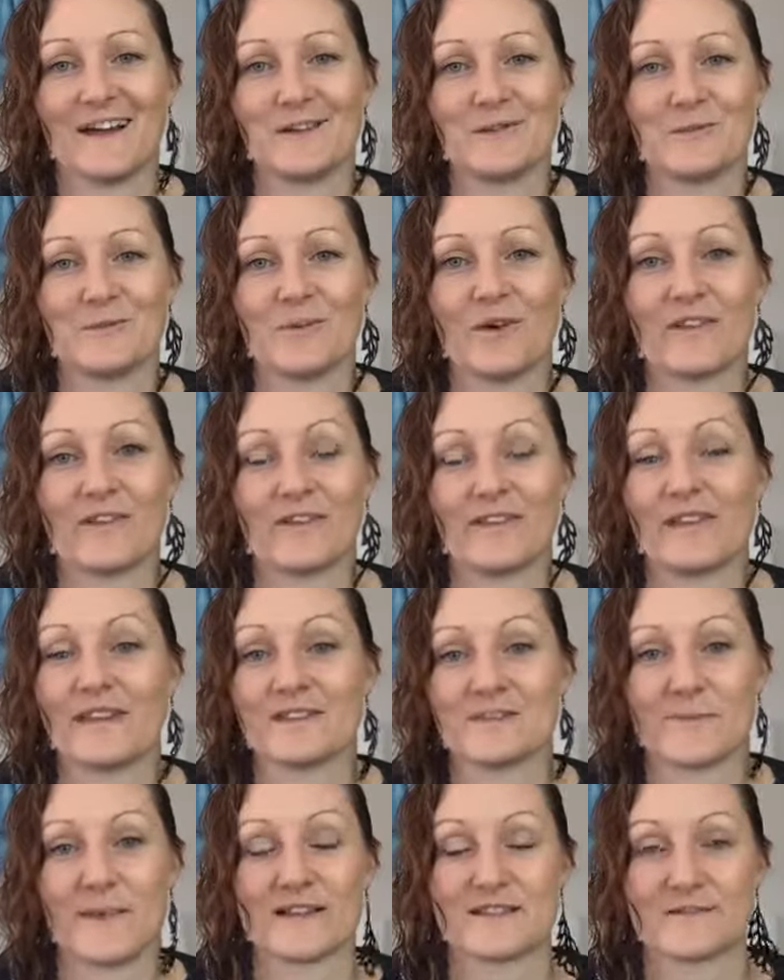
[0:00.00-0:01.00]
what
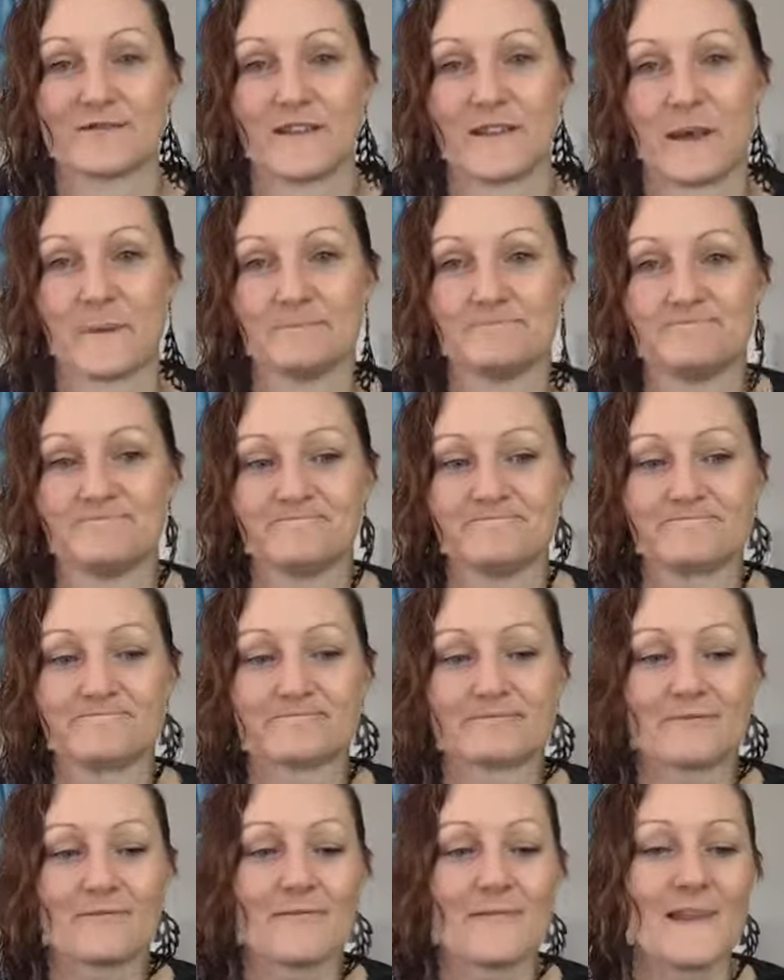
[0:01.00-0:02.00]
is best for them.
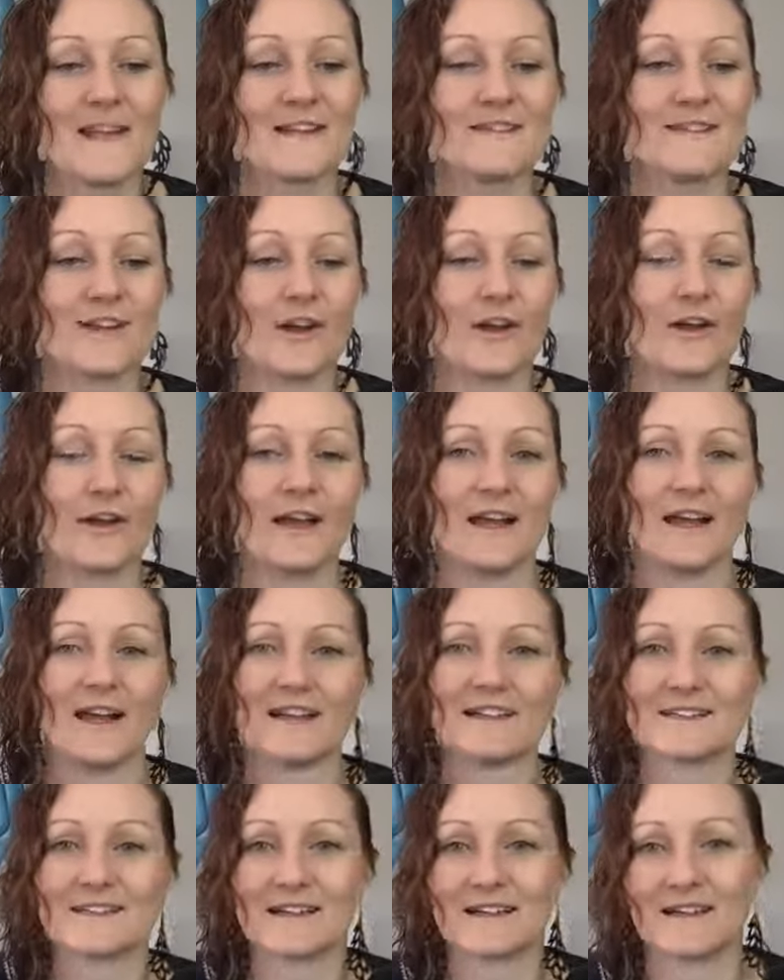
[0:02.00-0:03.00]
So
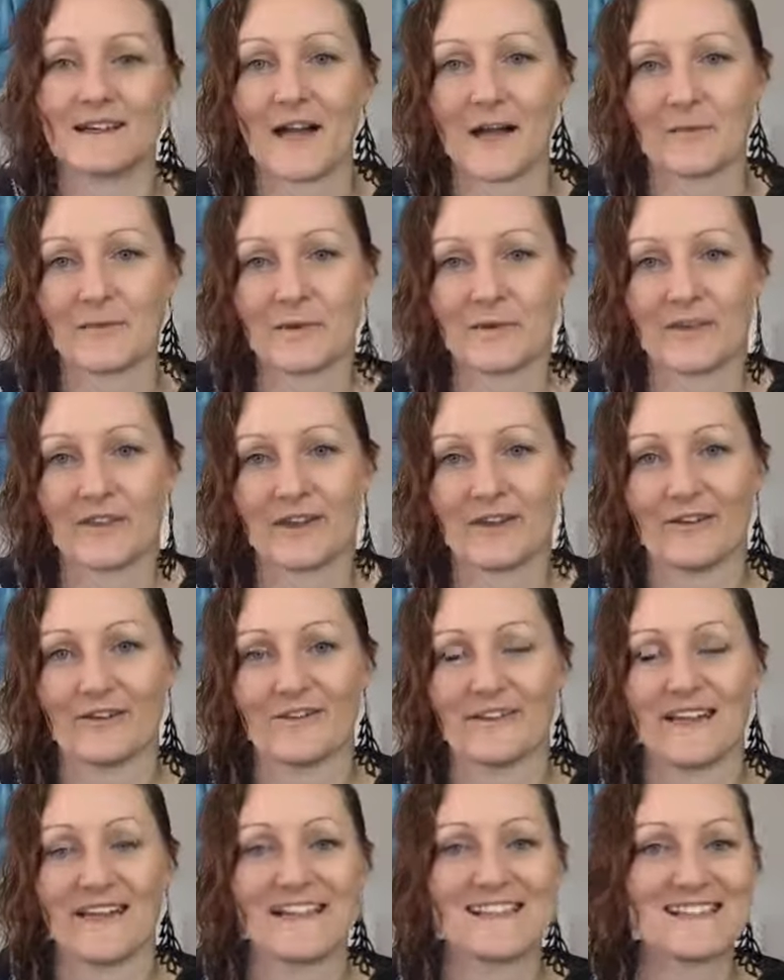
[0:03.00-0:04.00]
is it in alignment with you?
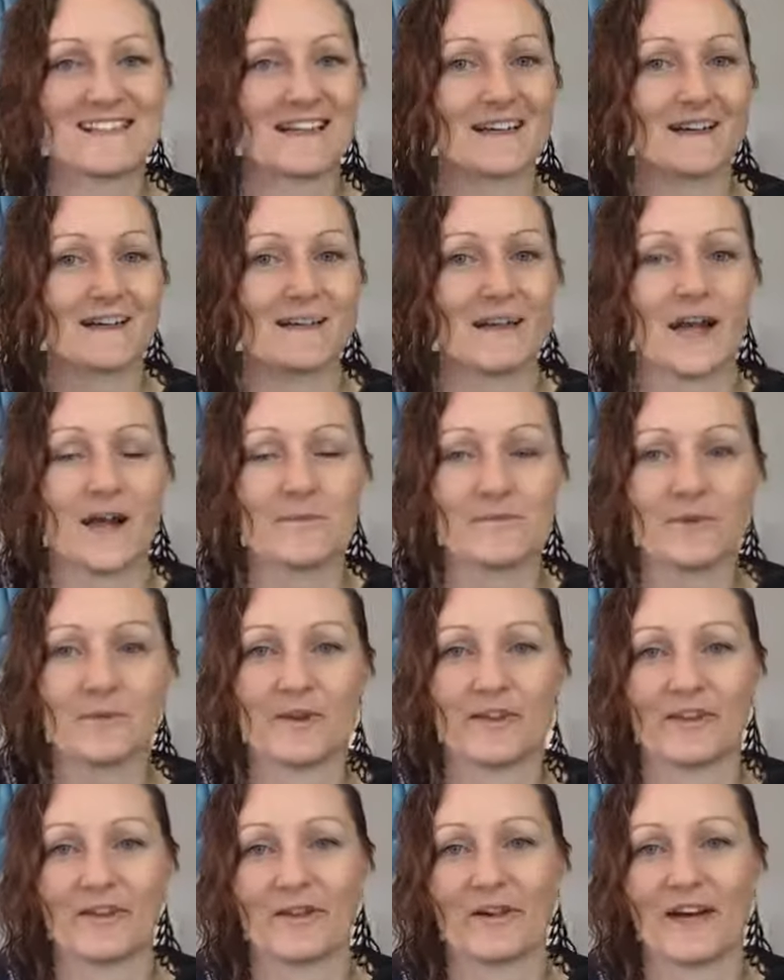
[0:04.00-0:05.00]
Is it in alignment
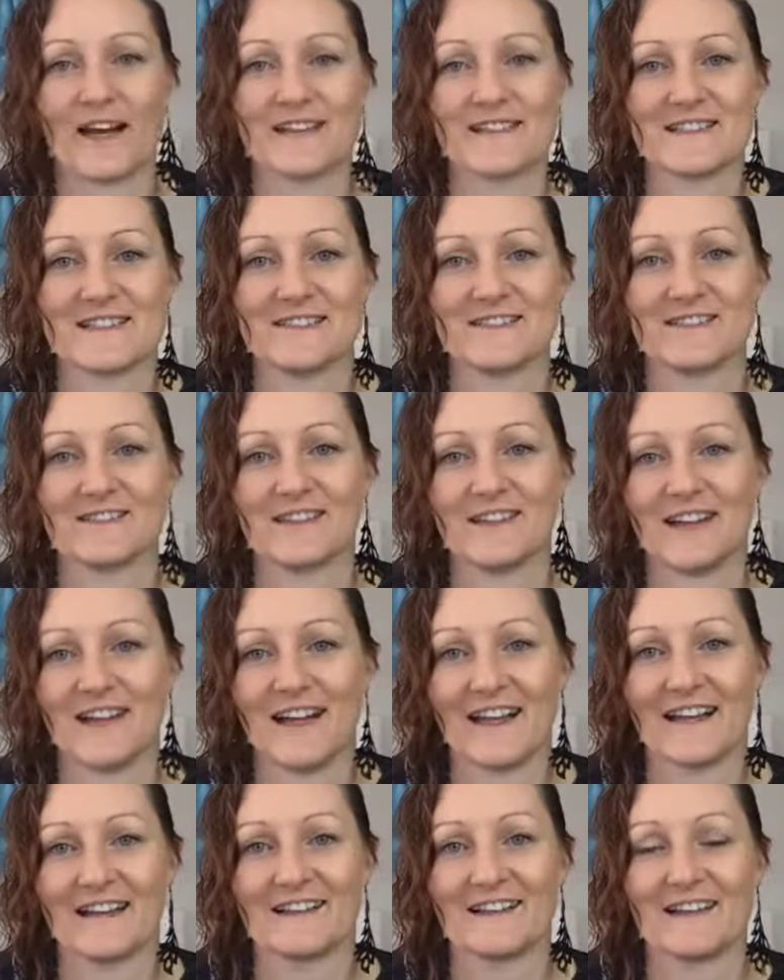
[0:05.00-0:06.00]
with your ideal
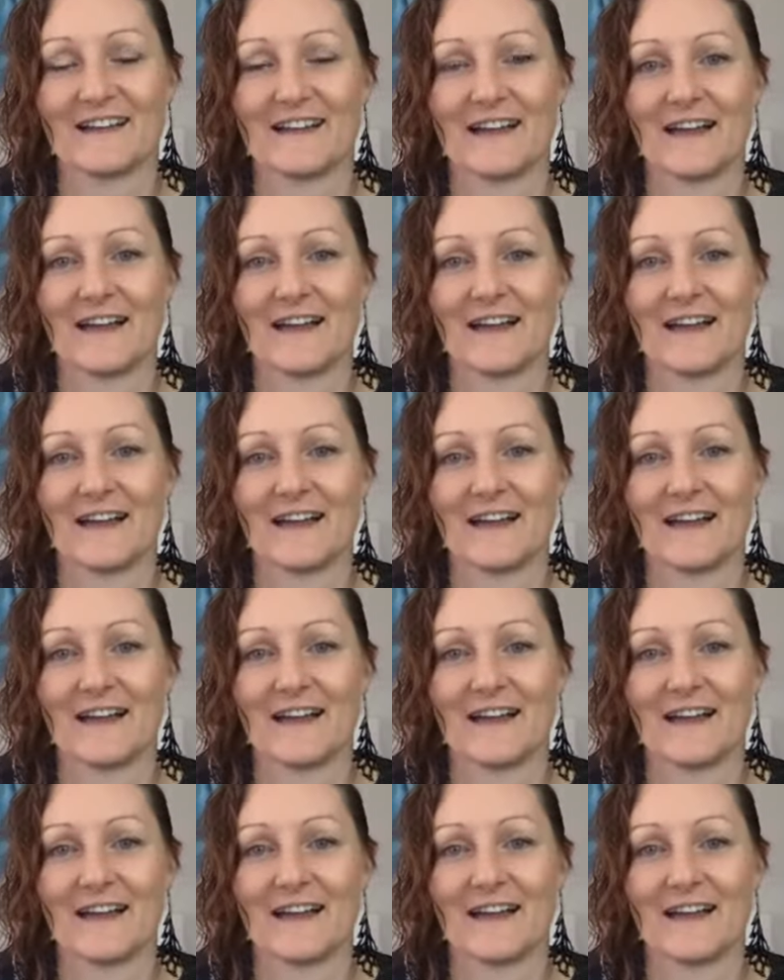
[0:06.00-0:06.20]
client?